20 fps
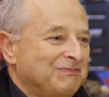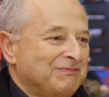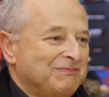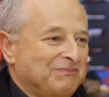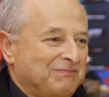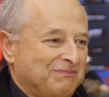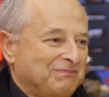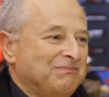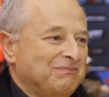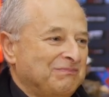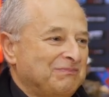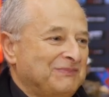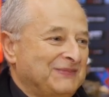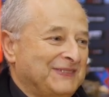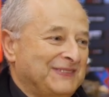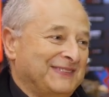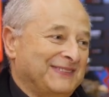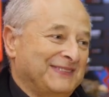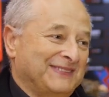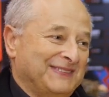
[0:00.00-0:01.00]

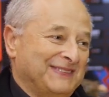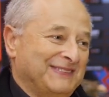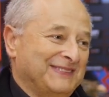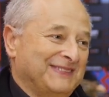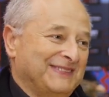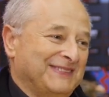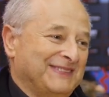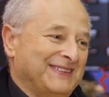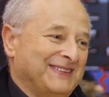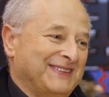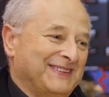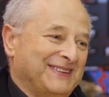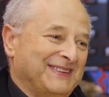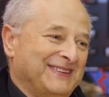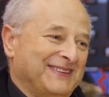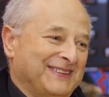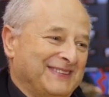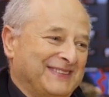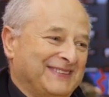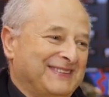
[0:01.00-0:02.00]

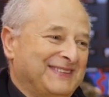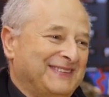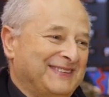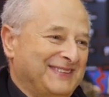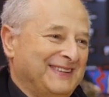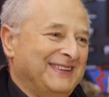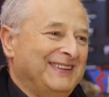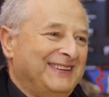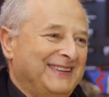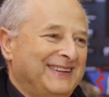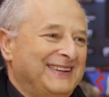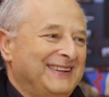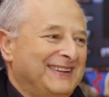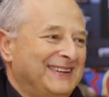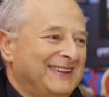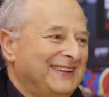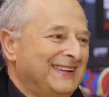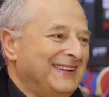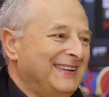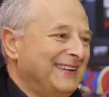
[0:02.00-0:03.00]

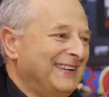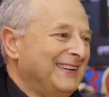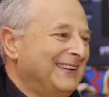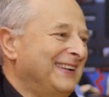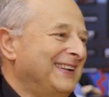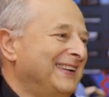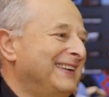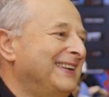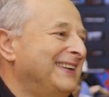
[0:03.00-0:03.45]
This person isn't speaking.